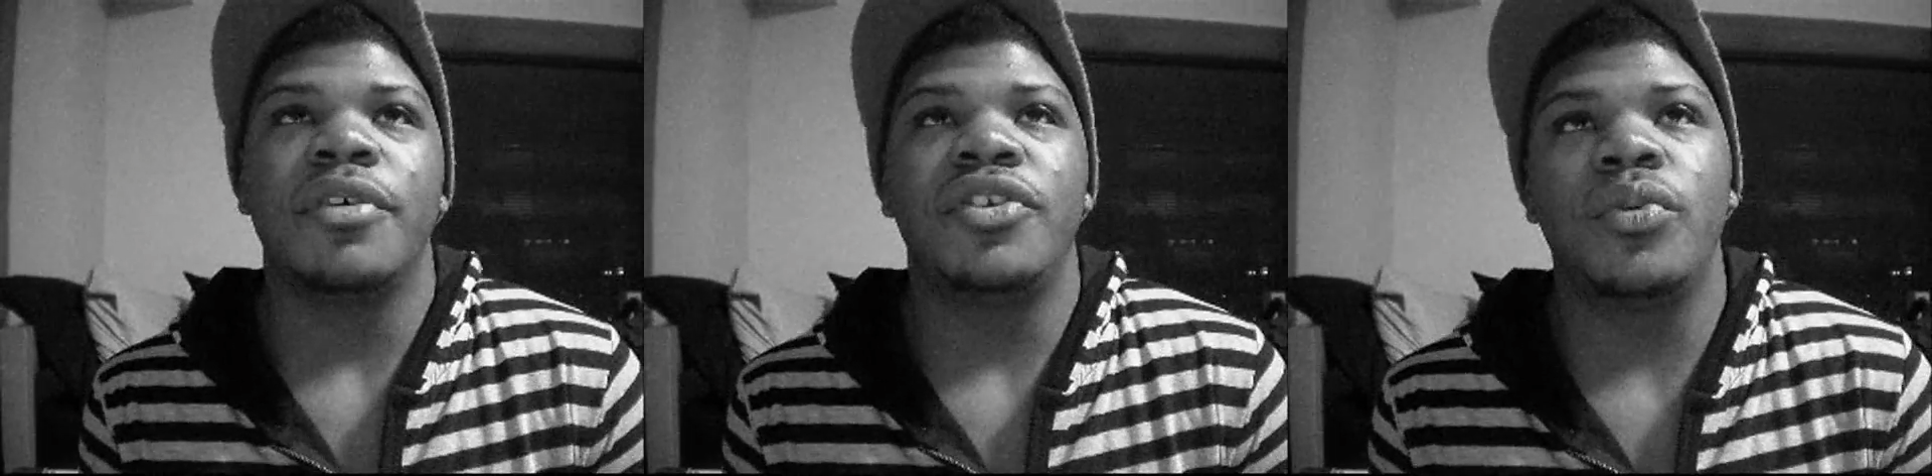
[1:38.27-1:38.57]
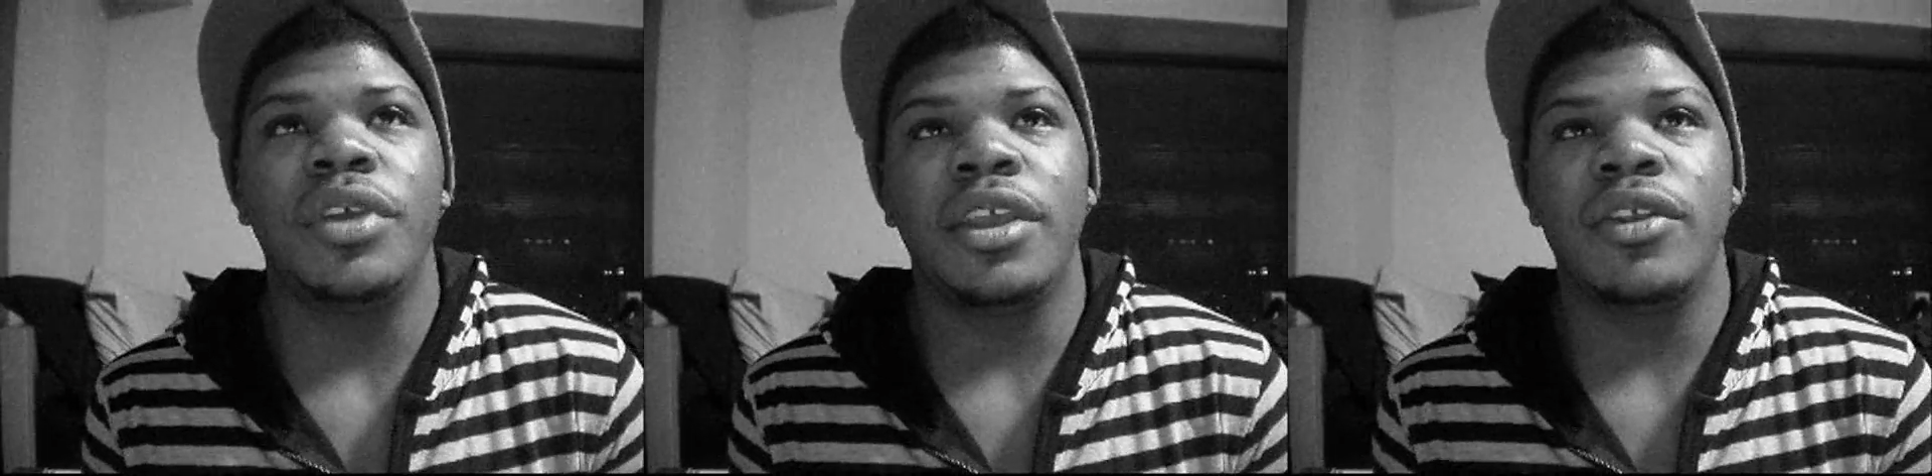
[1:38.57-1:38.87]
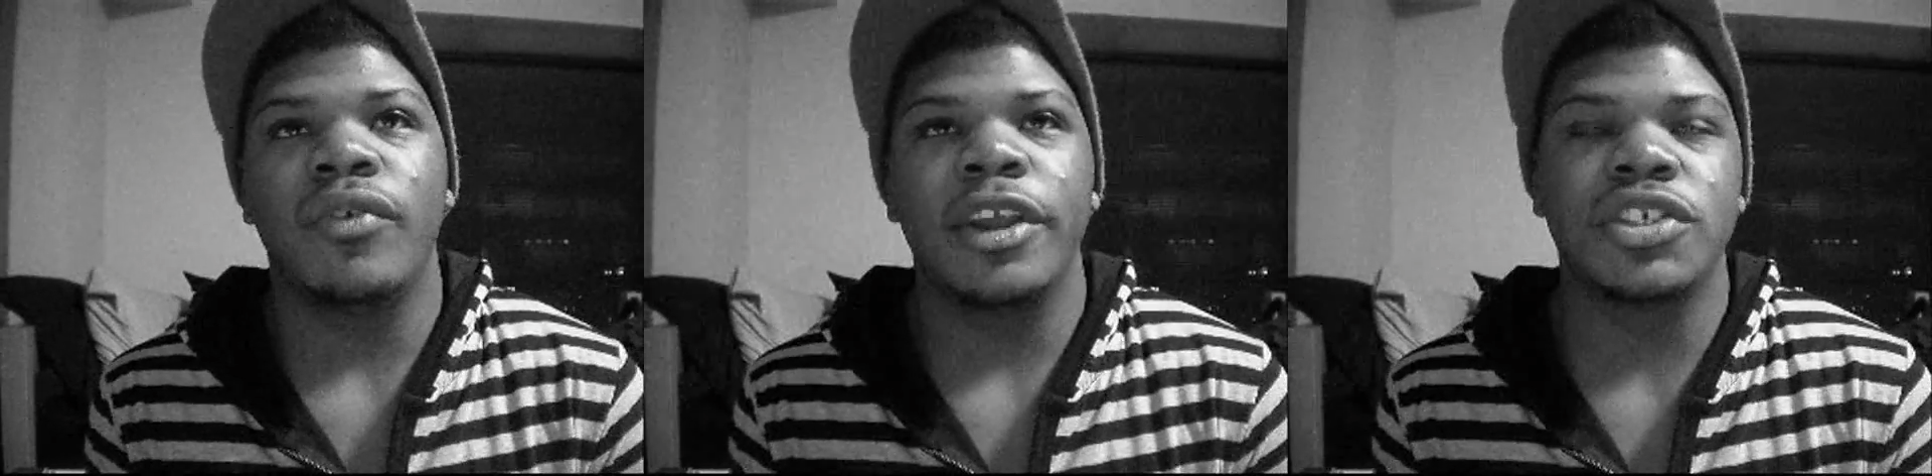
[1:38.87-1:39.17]

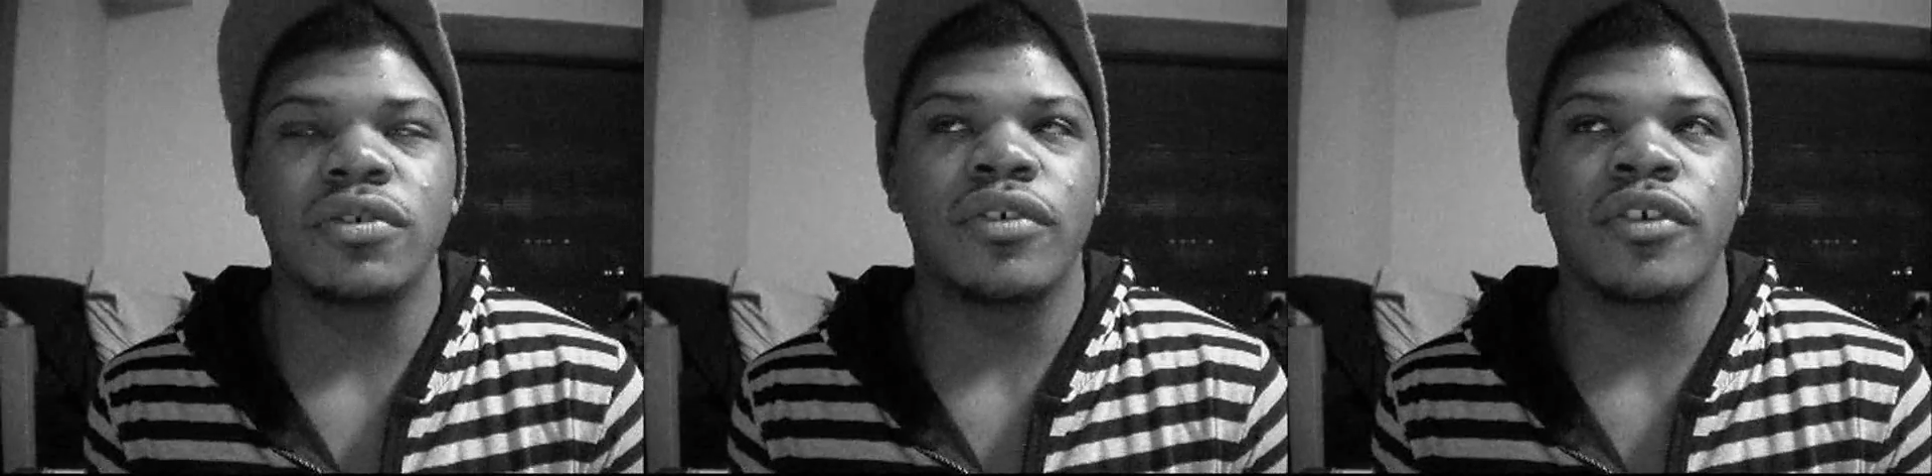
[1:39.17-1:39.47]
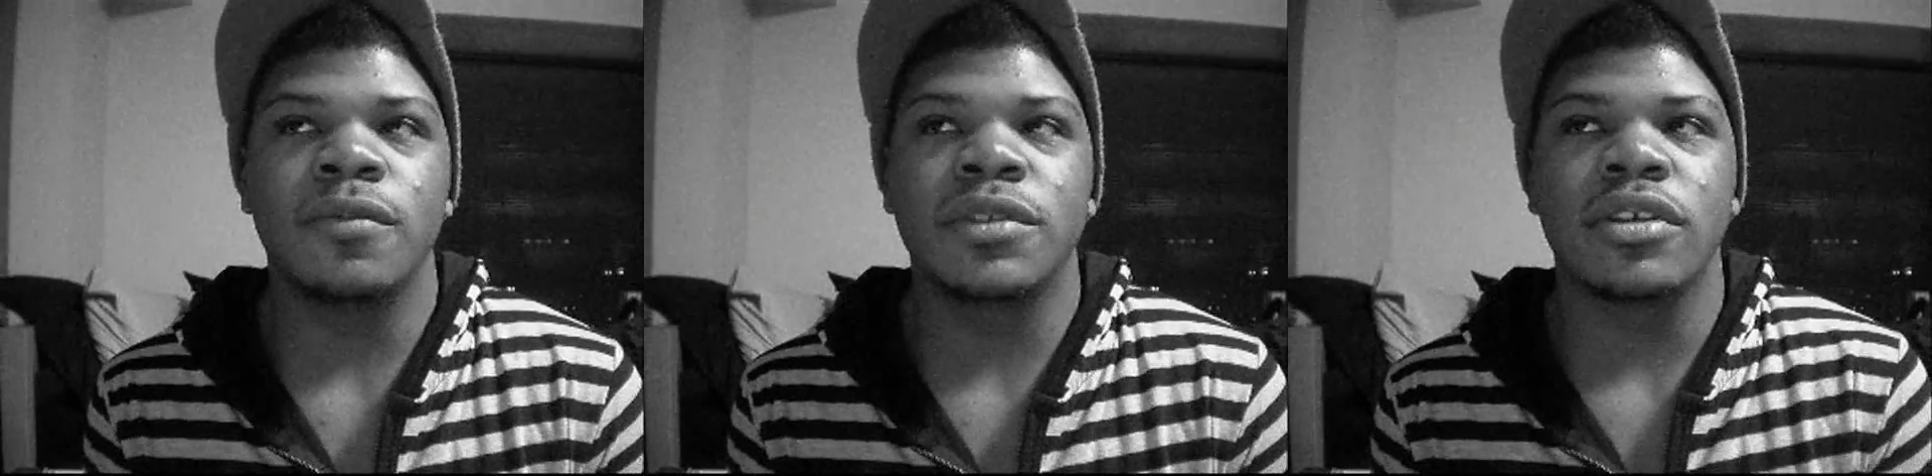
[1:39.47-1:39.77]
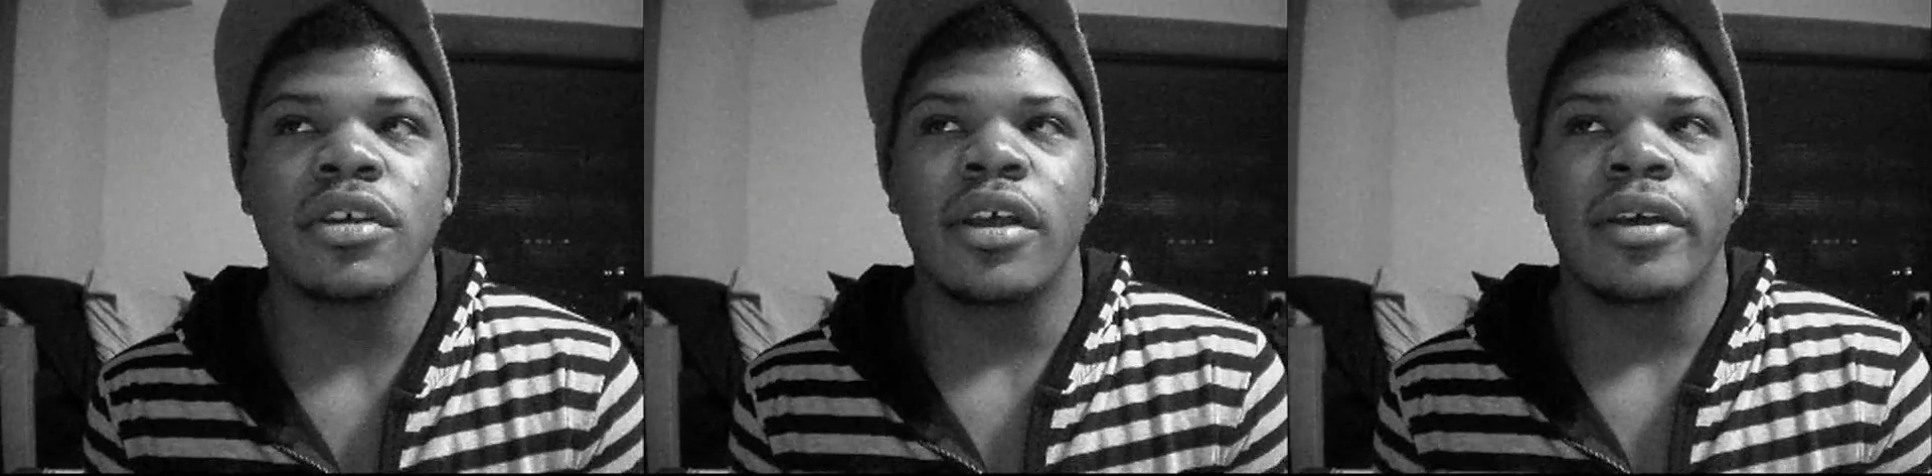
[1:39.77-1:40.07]
between racial groups,